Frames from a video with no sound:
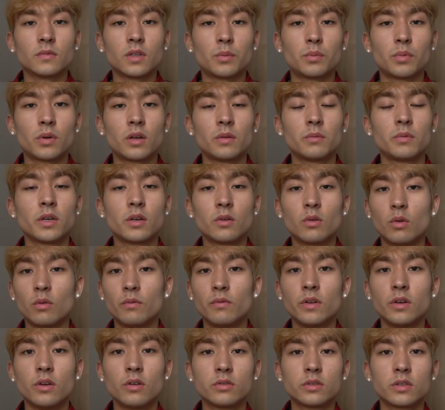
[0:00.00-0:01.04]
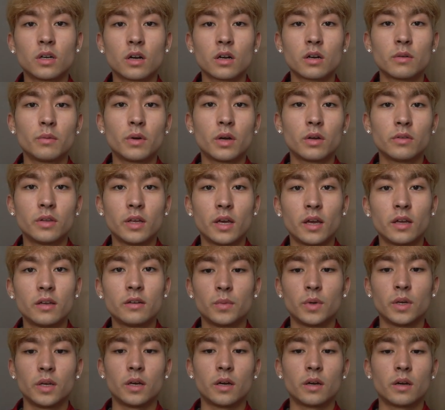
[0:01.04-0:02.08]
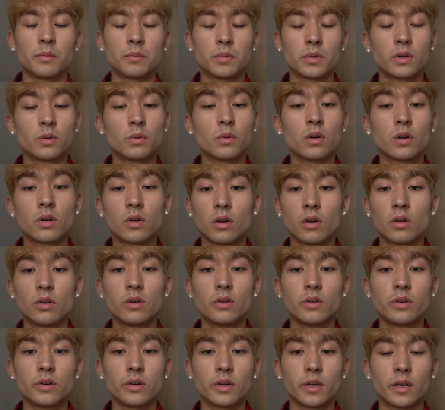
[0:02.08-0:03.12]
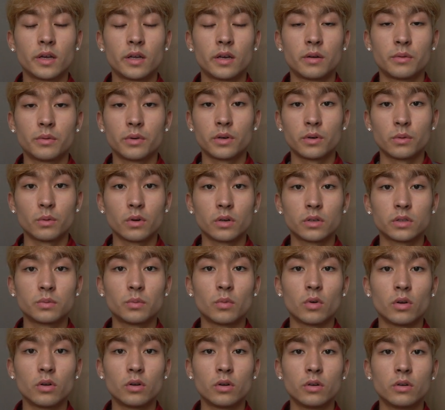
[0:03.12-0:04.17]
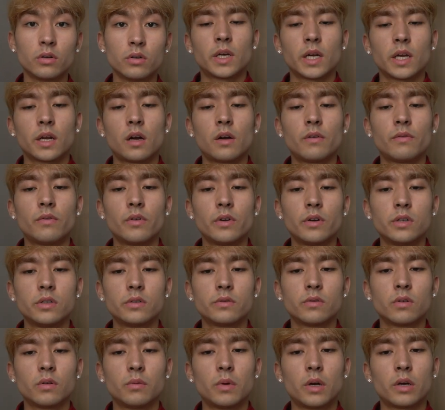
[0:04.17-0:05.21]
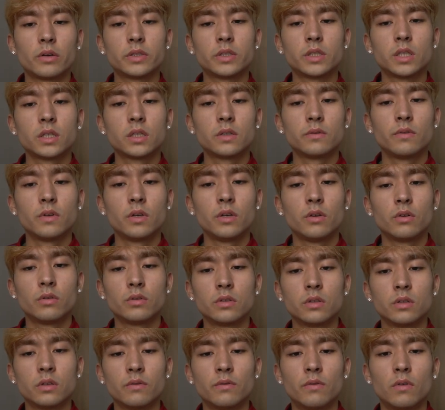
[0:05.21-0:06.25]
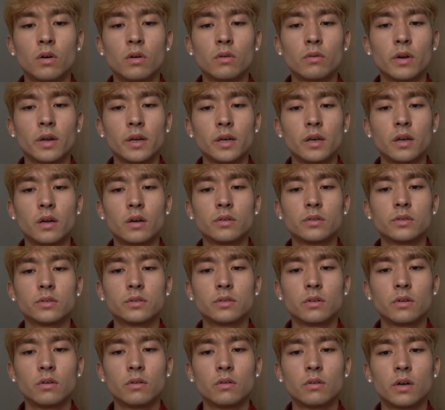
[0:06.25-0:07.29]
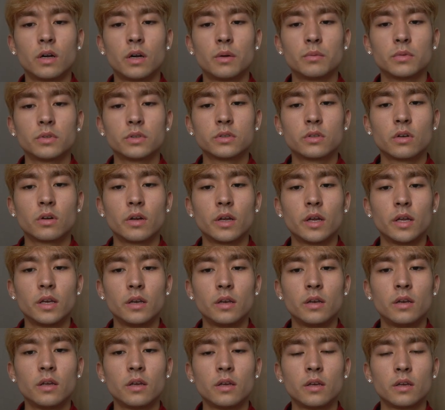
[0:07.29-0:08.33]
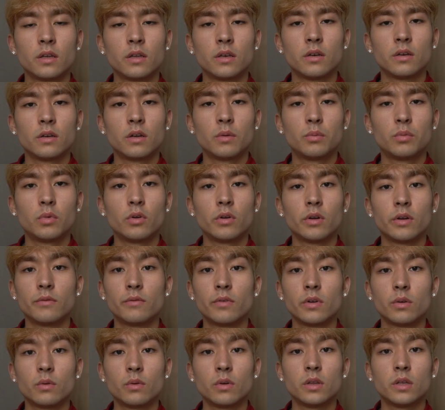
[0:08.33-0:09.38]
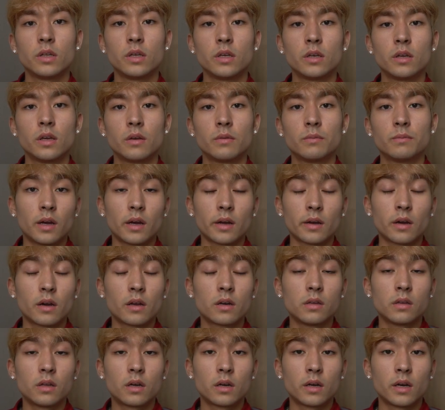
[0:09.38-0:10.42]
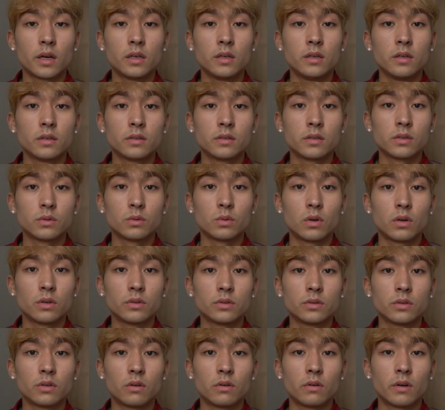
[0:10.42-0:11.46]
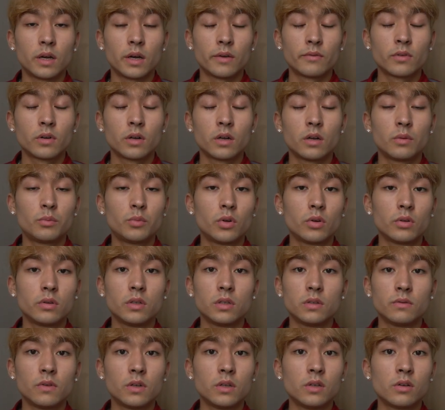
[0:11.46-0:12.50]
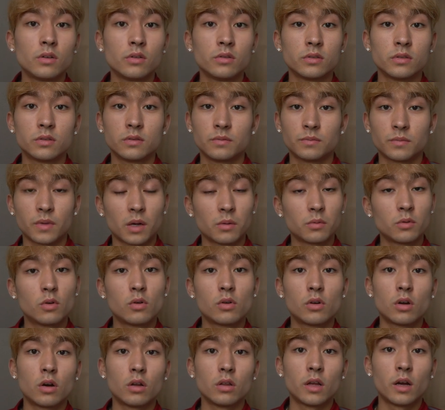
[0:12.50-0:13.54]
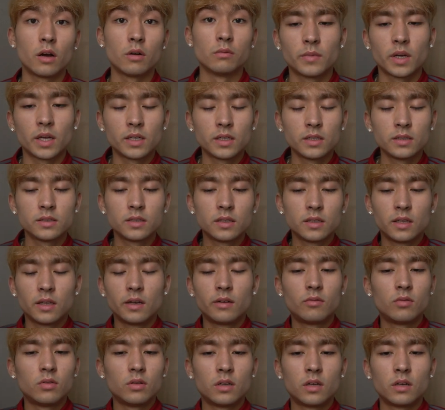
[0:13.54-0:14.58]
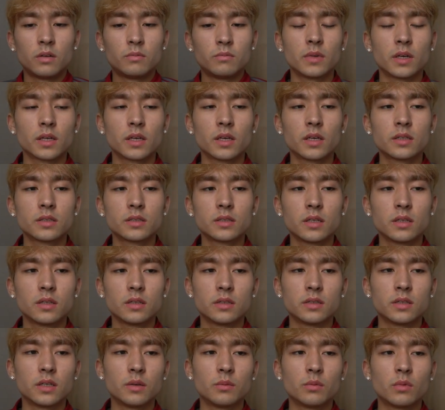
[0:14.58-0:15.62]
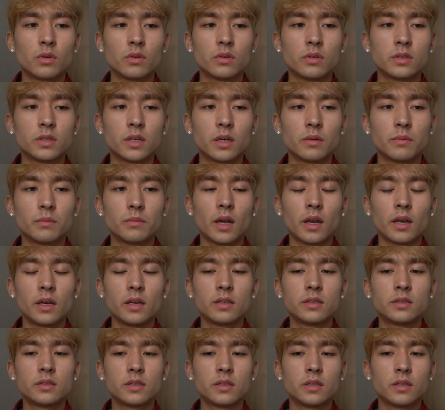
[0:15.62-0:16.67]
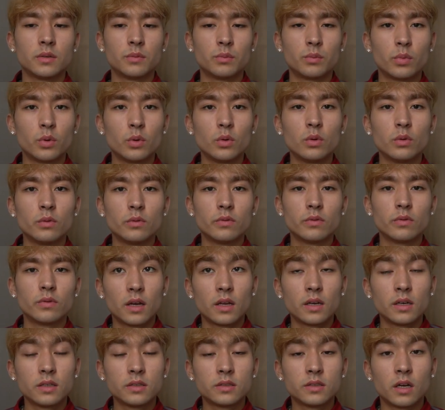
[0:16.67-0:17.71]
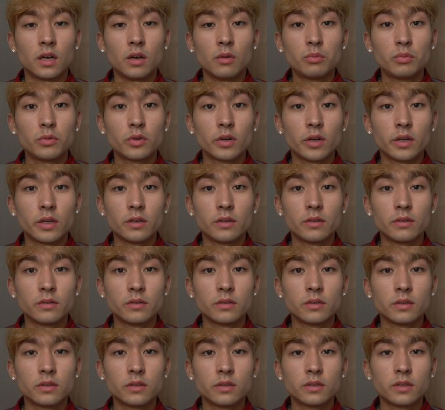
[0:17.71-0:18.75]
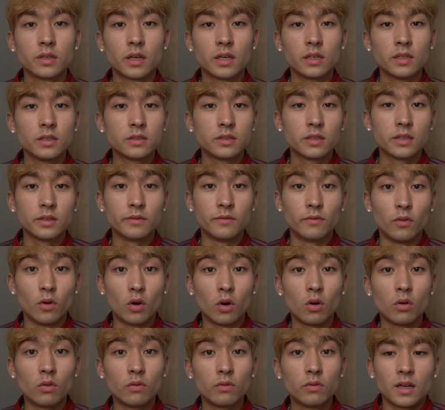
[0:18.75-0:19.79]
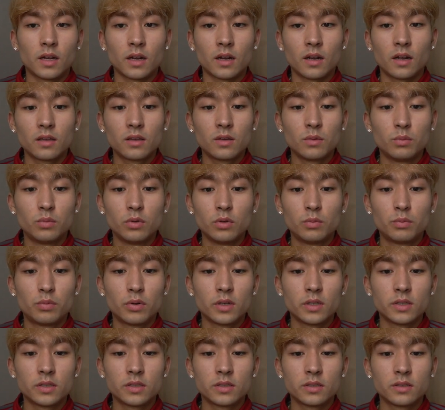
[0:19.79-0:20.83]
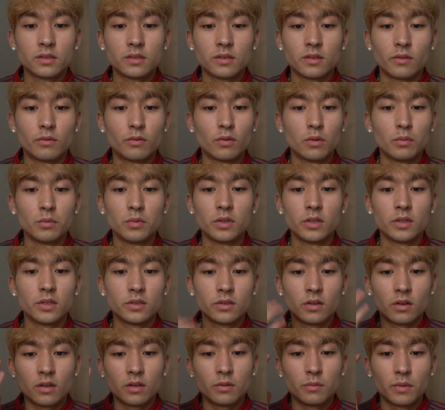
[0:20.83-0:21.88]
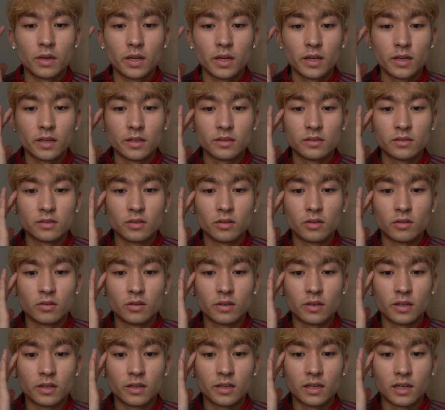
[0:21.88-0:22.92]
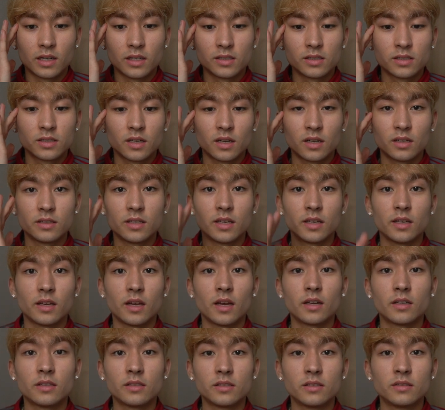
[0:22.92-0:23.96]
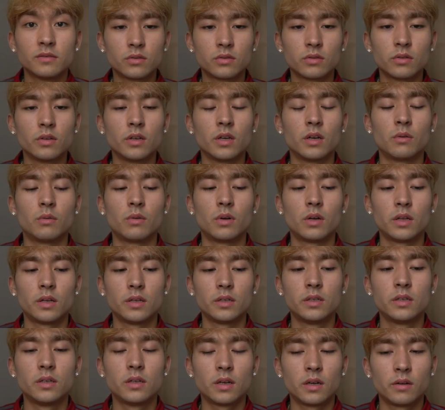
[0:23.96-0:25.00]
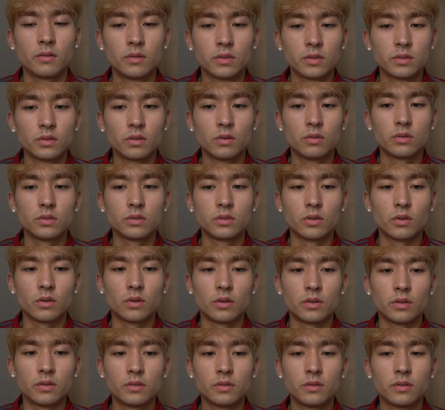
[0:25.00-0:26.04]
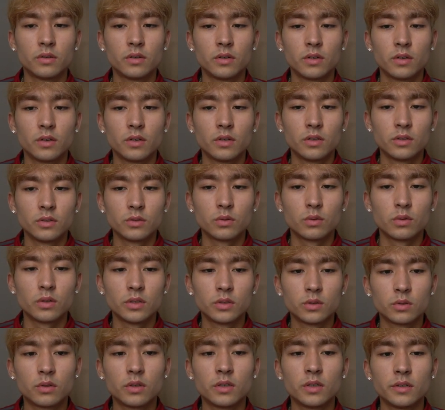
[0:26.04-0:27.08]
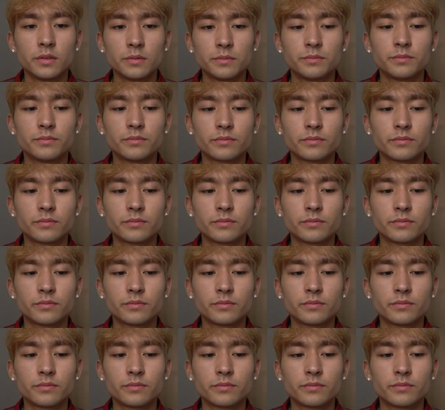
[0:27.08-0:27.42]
I'll probably make a whole video talking about that. But yeah, I'm gonna work harder and I'm gonna work smarter. I got footage for about 6 videos in the vault right now, so I'm gonna start editing and uploading frequently again. I got a lot of ideas as well, so after I upload these videos, I'm going all out. I need to level up. I can't stay the same all the time. I need to improve. I need to upgrade. I need to evolve. I got the blueprints. The formula is all in my head, so I just gotta take action. So yeah, while I did have a slow start, 2020.